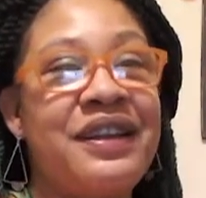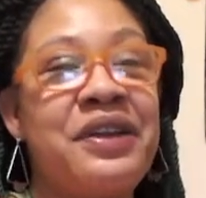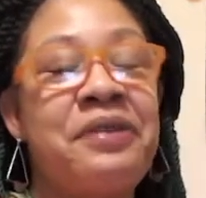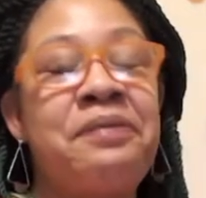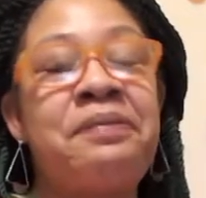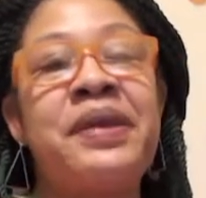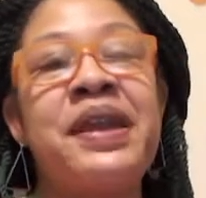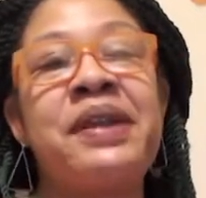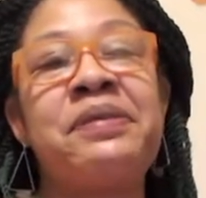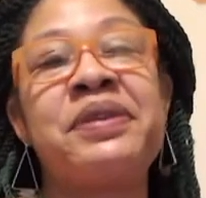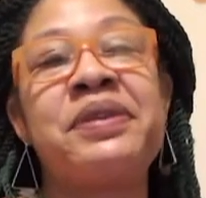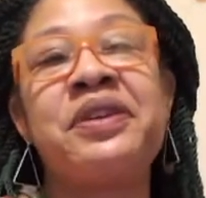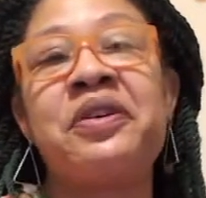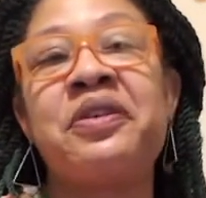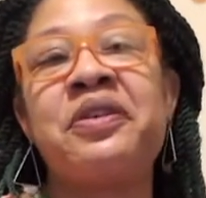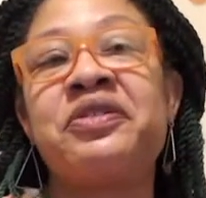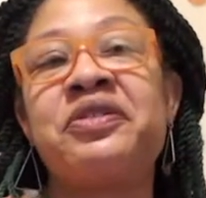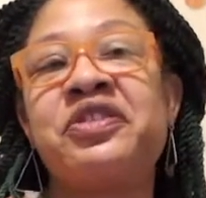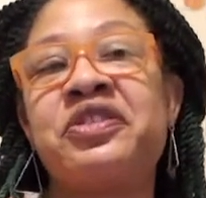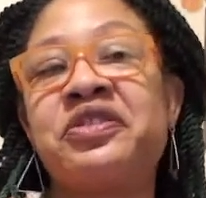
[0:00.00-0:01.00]
maybe
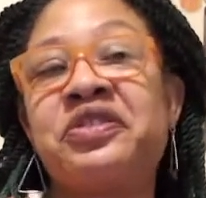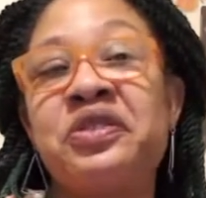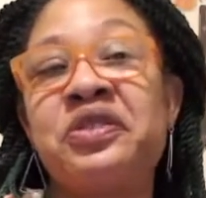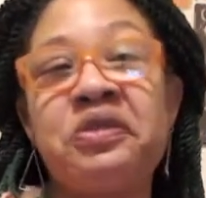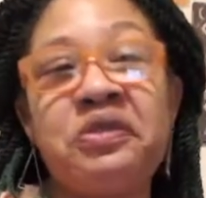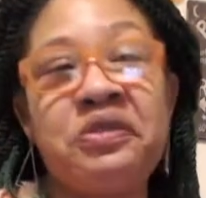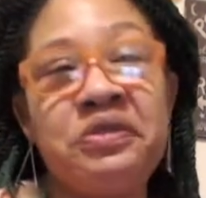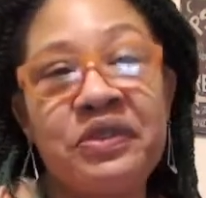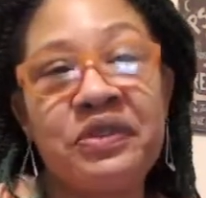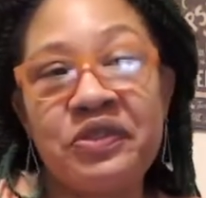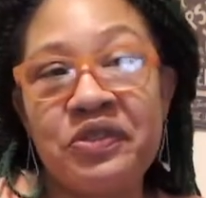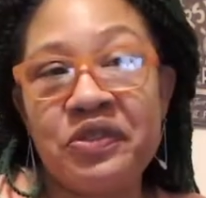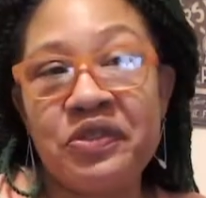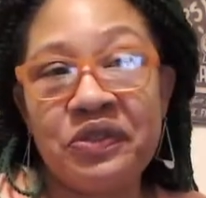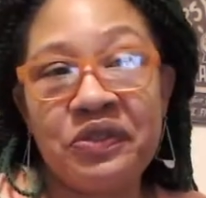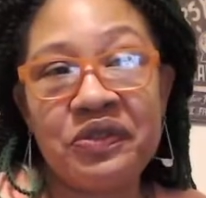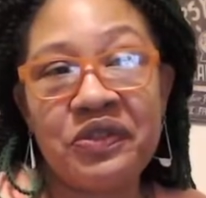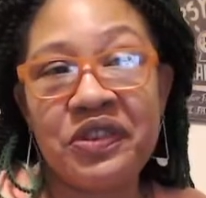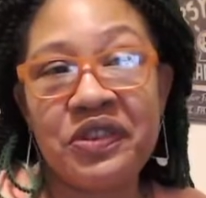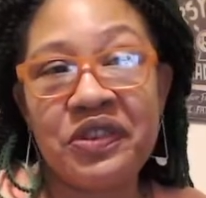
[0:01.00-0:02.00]
y'all just told the truth
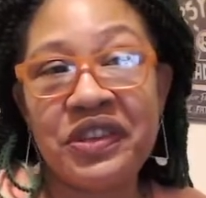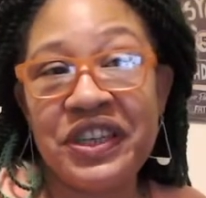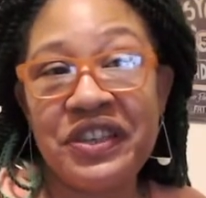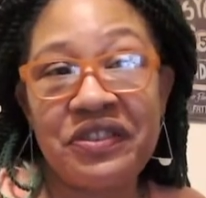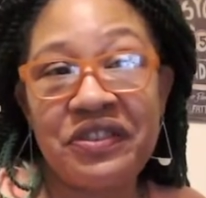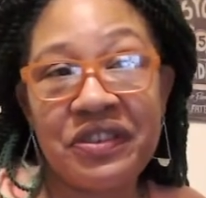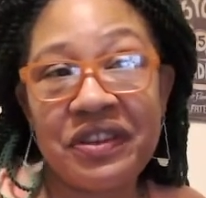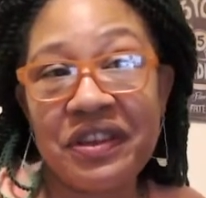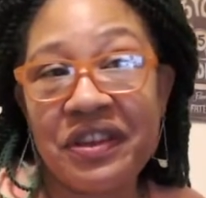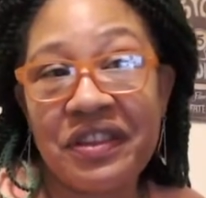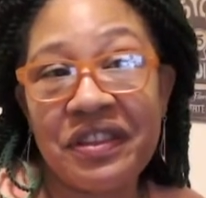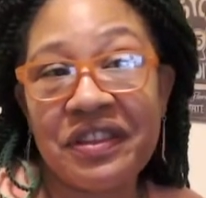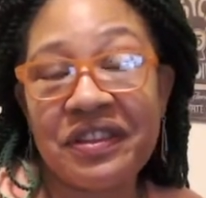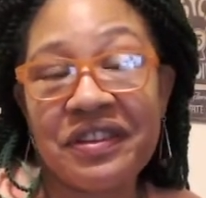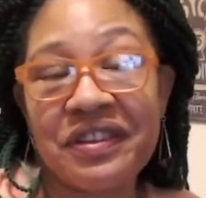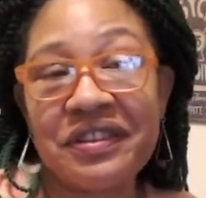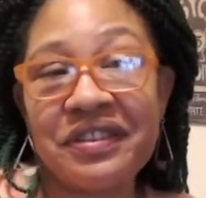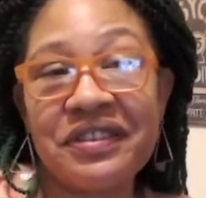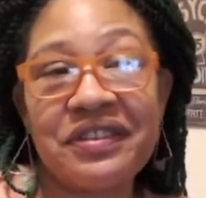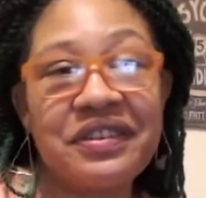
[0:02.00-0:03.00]
to each other.
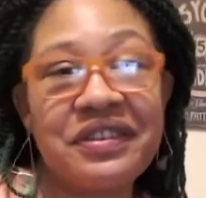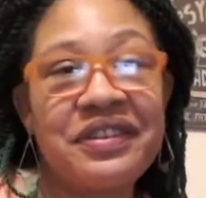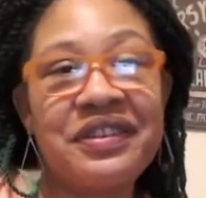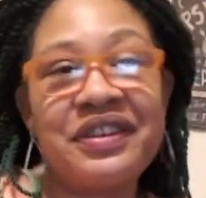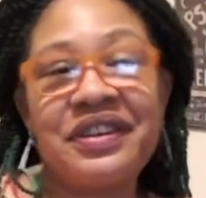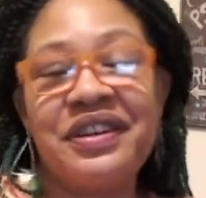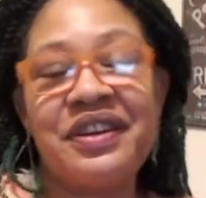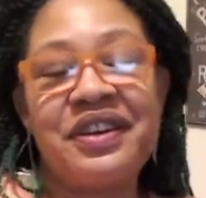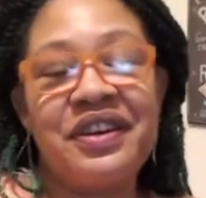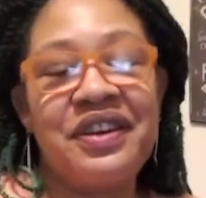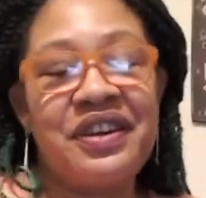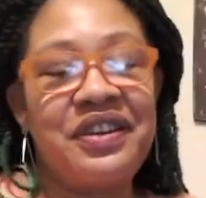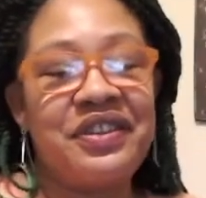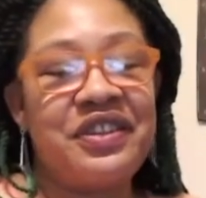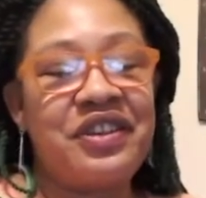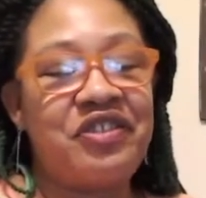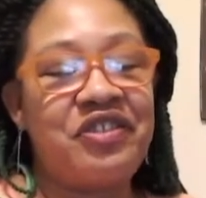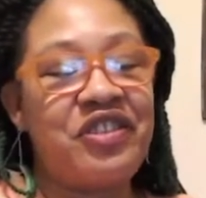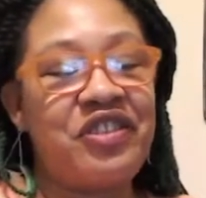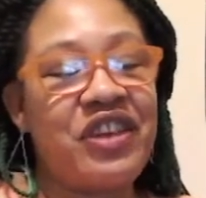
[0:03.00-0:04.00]
The
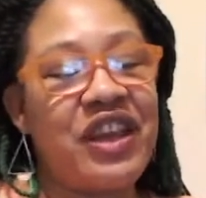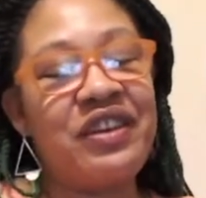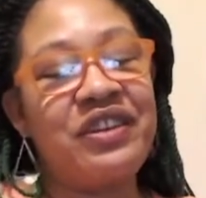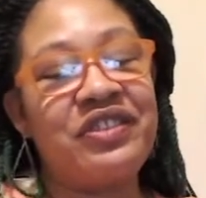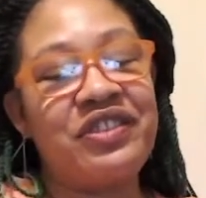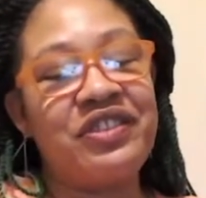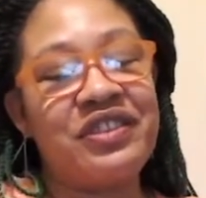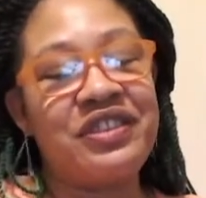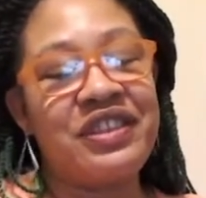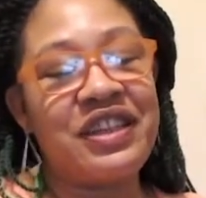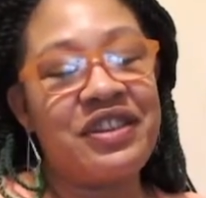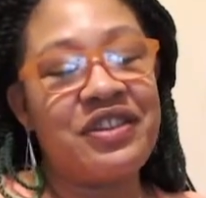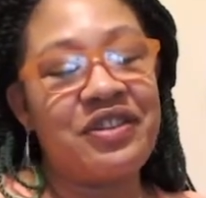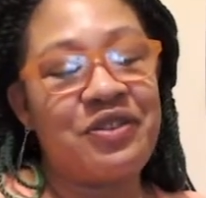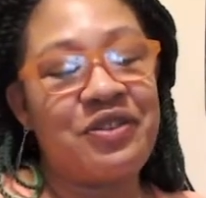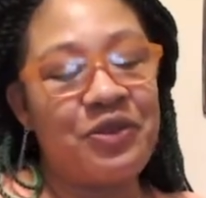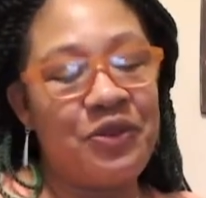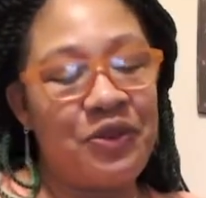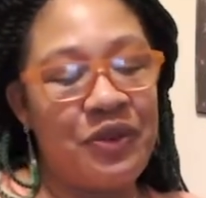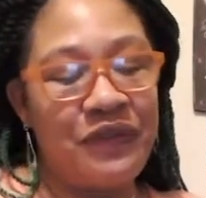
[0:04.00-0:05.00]
challenges that the
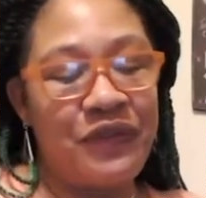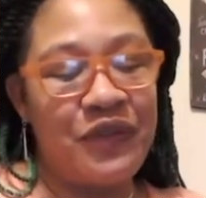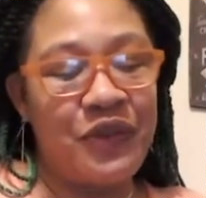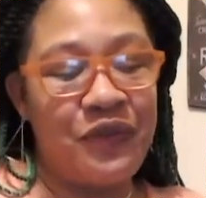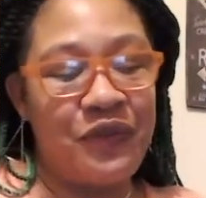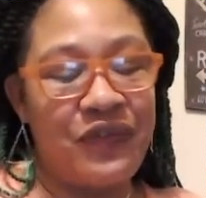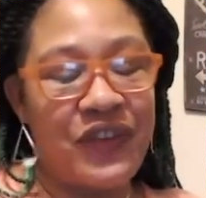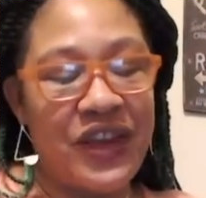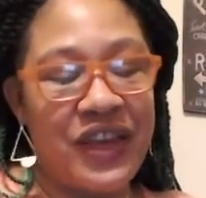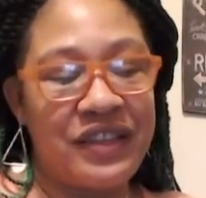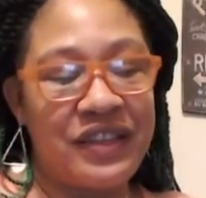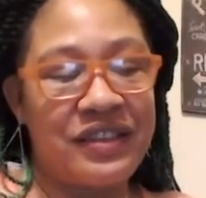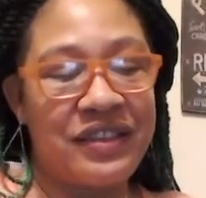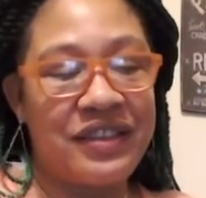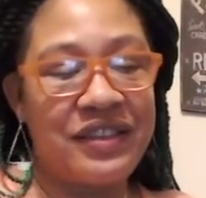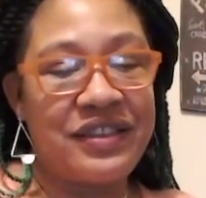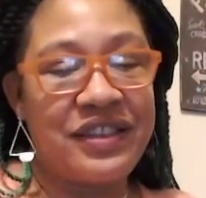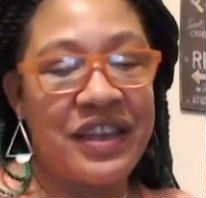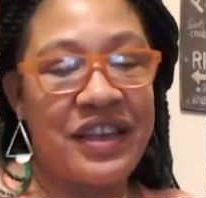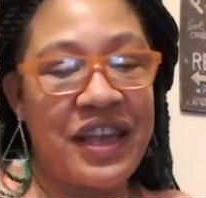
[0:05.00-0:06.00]
two of you face is
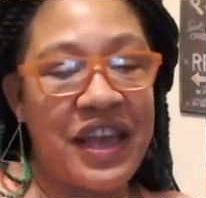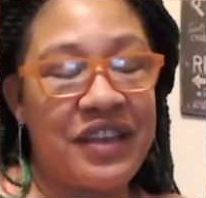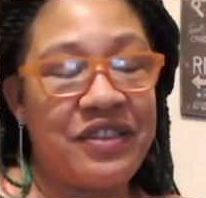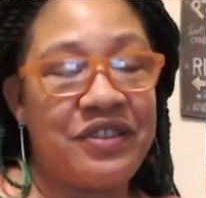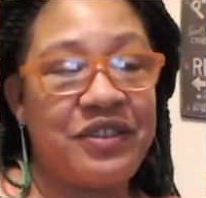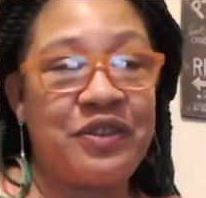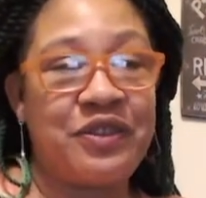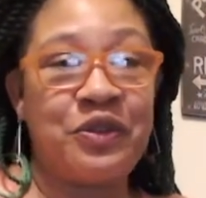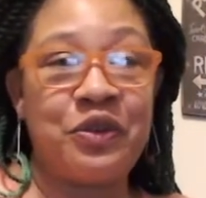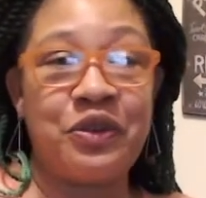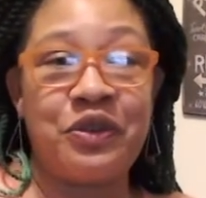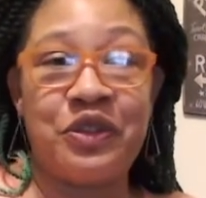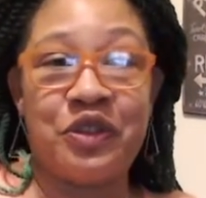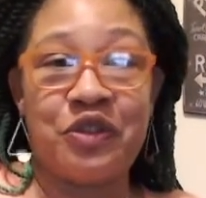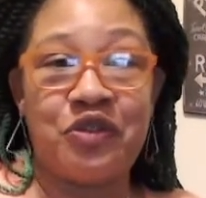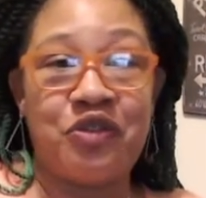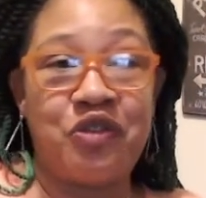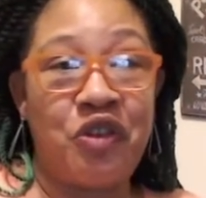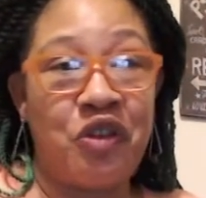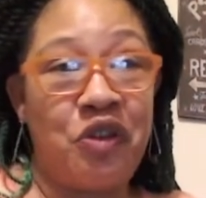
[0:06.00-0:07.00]
the ace of swords, the
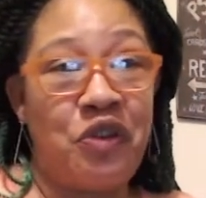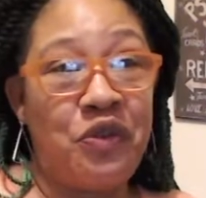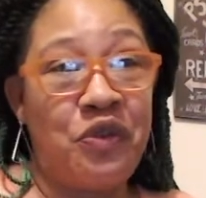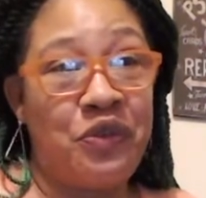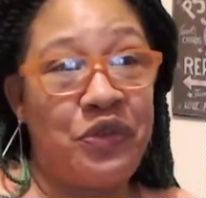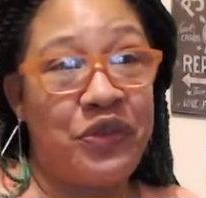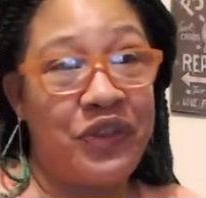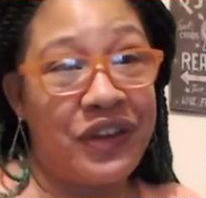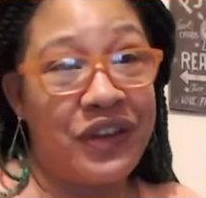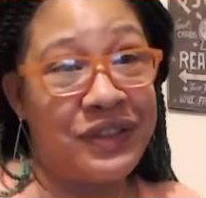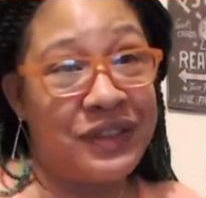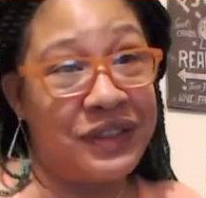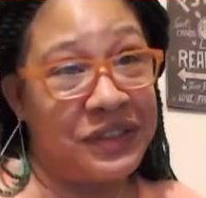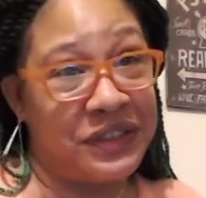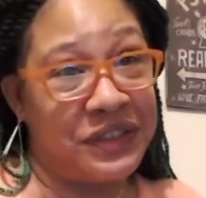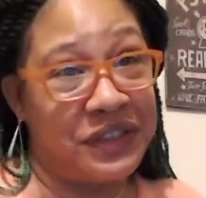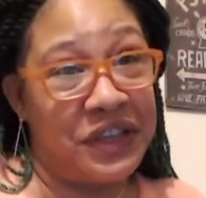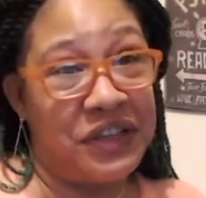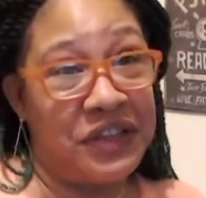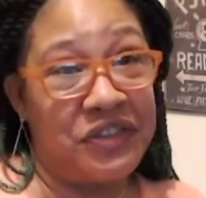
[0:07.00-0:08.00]
truth, a
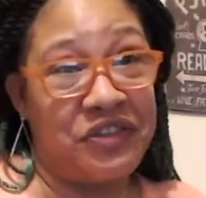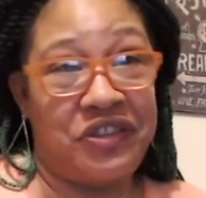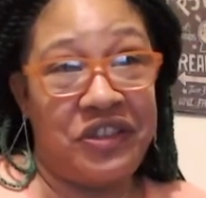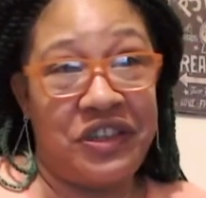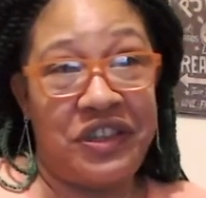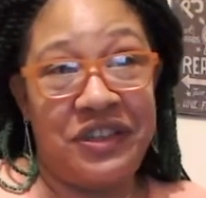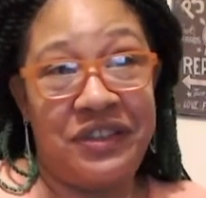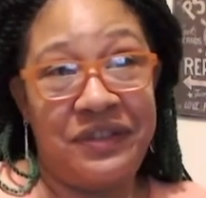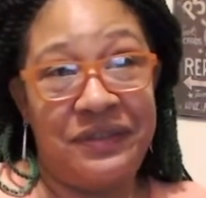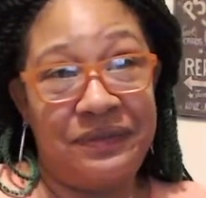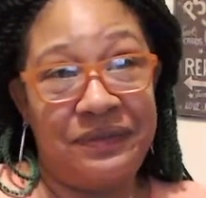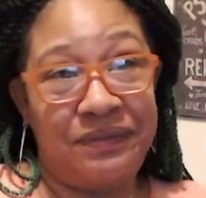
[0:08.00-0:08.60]
decision.